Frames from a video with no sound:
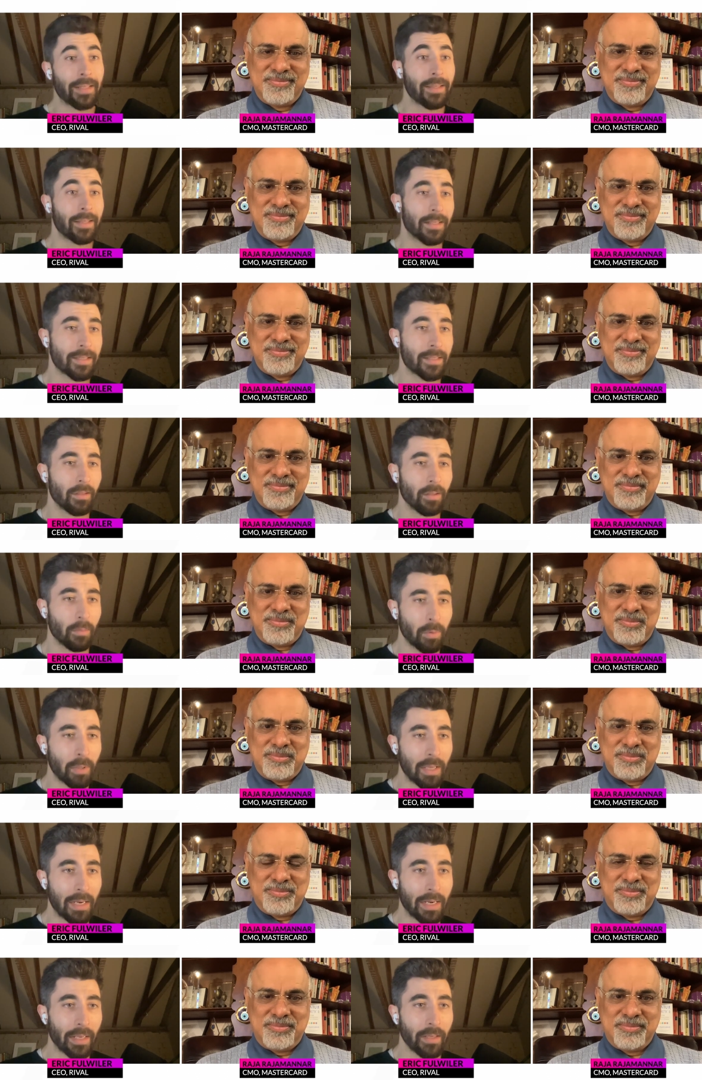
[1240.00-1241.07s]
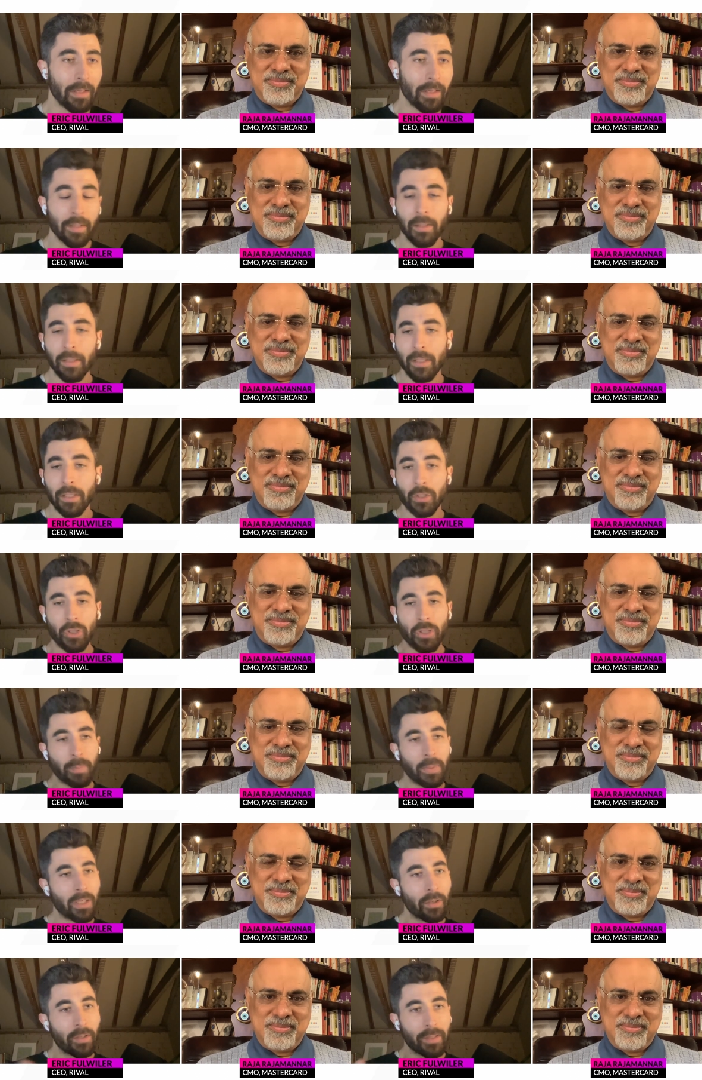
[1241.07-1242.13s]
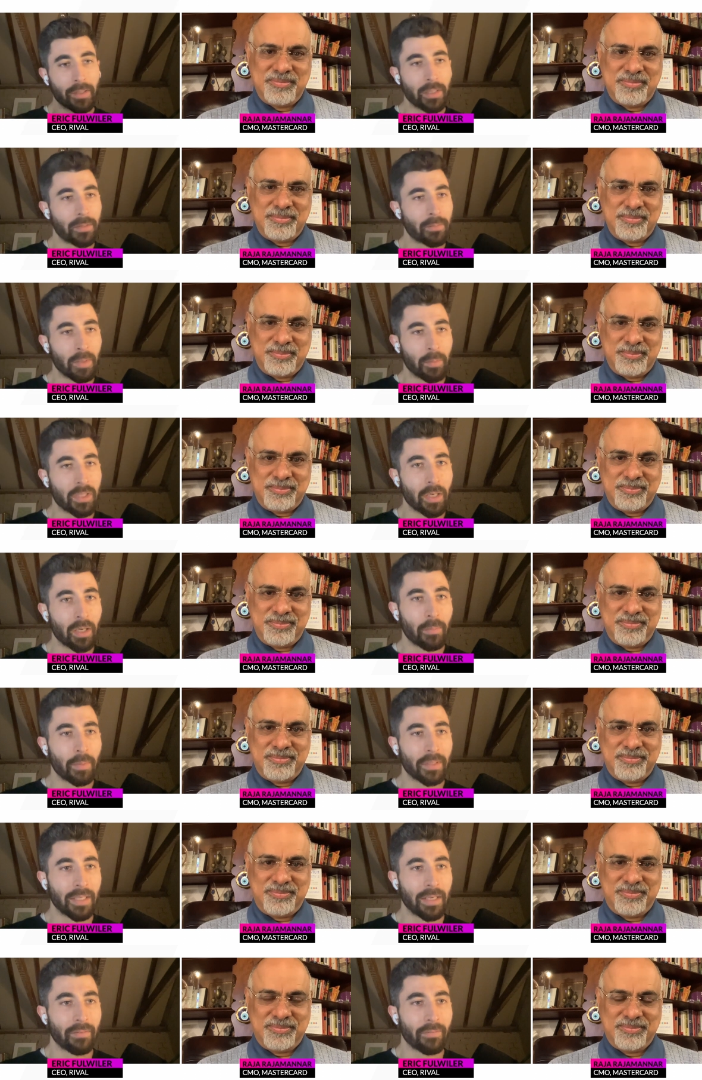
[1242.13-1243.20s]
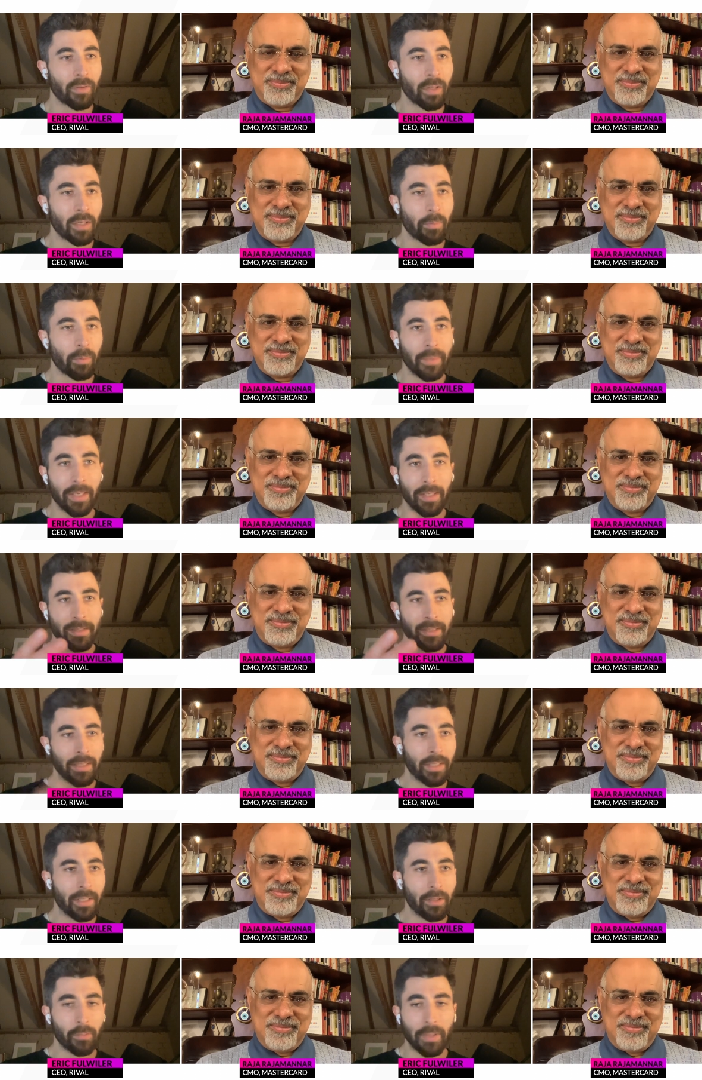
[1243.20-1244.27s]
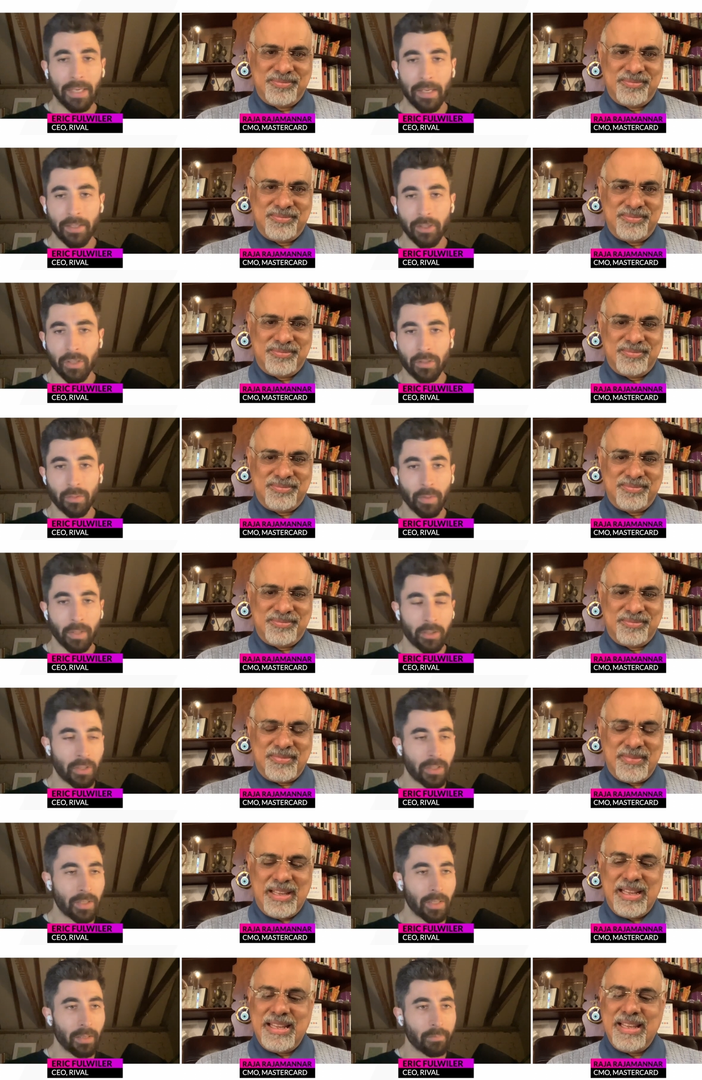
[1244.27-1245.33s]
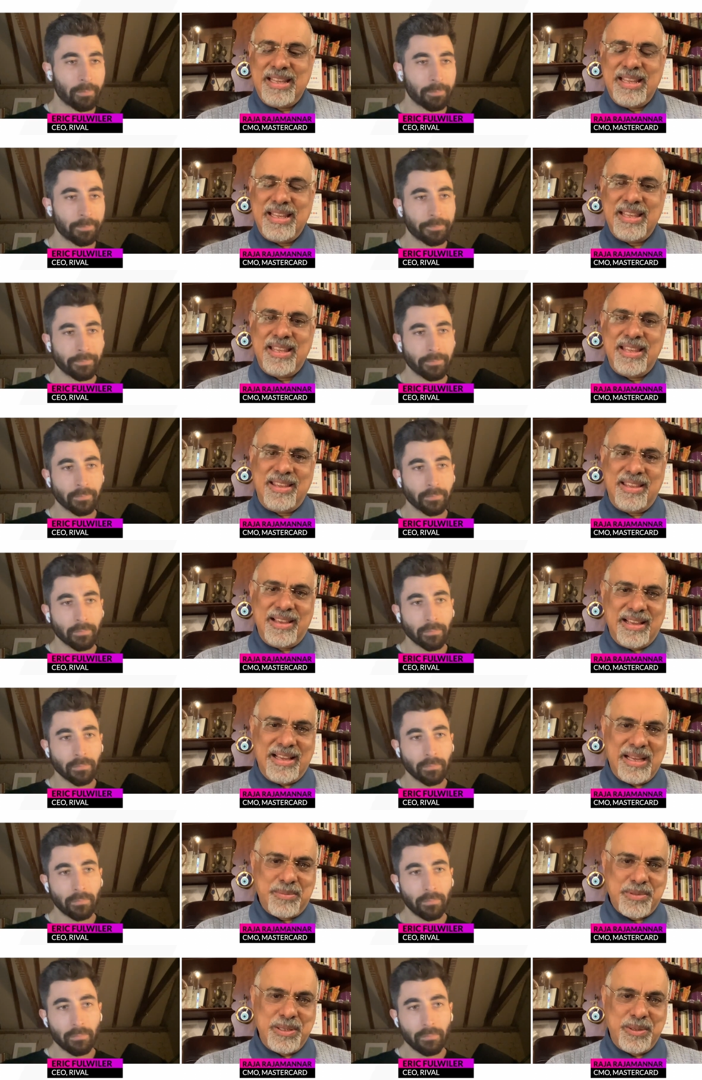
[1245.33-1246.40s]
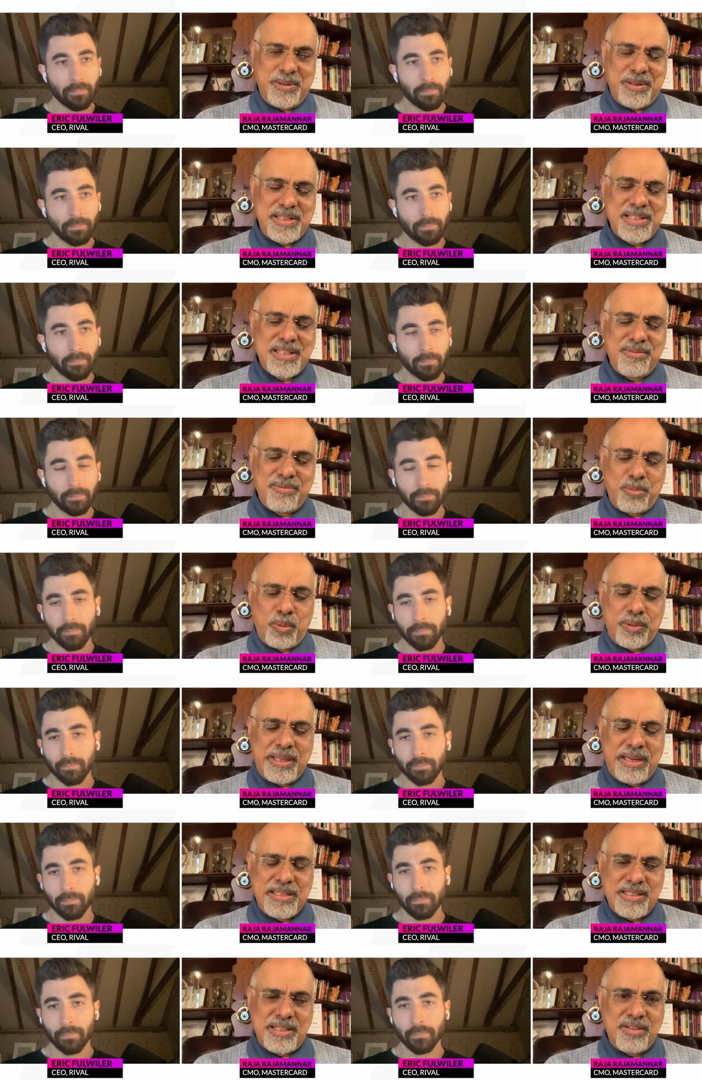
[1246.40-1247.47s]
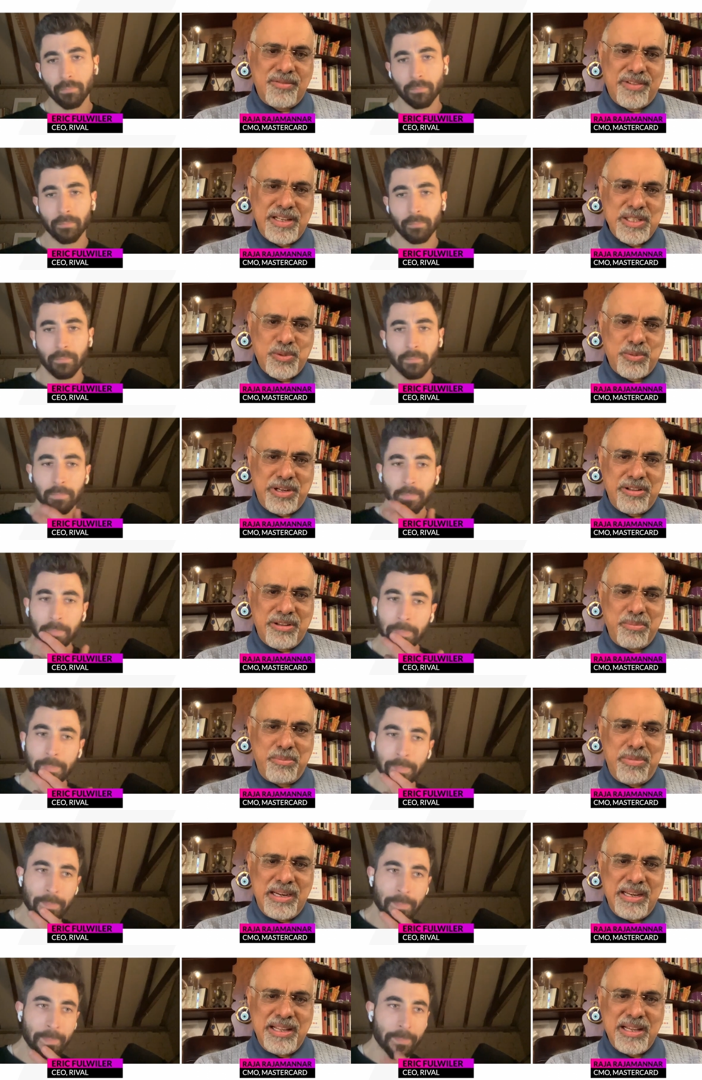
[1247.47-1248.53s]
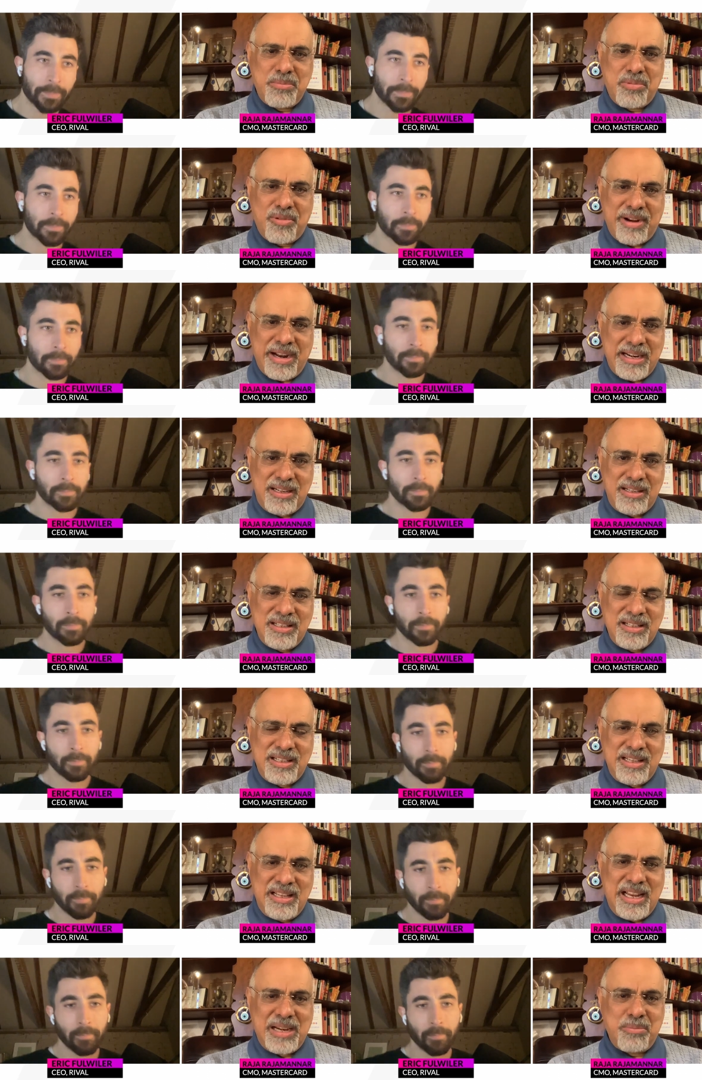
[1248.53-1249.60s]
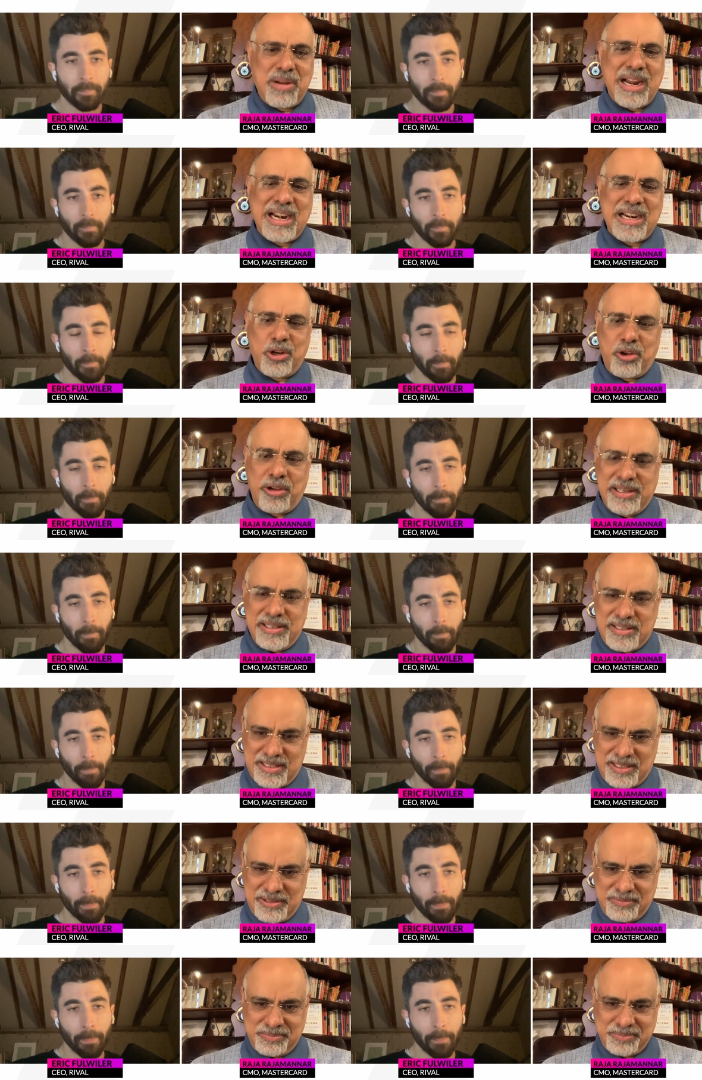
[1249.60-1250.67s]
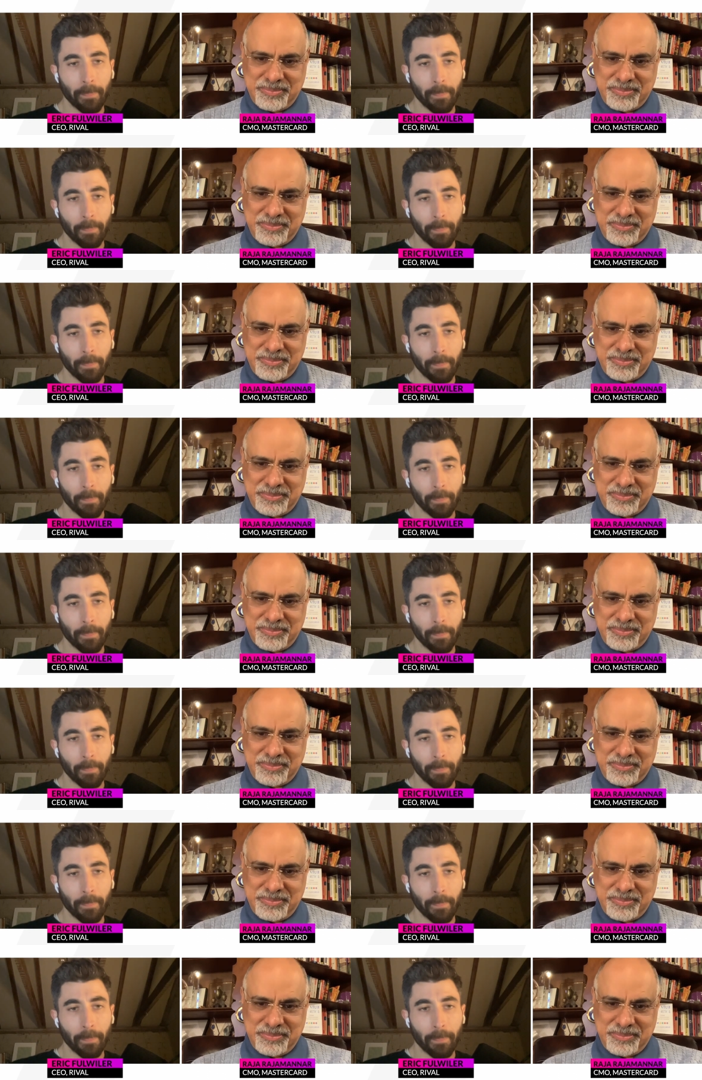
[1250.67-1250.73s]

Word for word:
Speaker 1: I think still apply. So just be curious to maybe talk about that for a couple minutes and get your reaction to what I just said.
Speaker 2: Yeah, absolutely. See, there is a difference between building a brand and brand loyalty.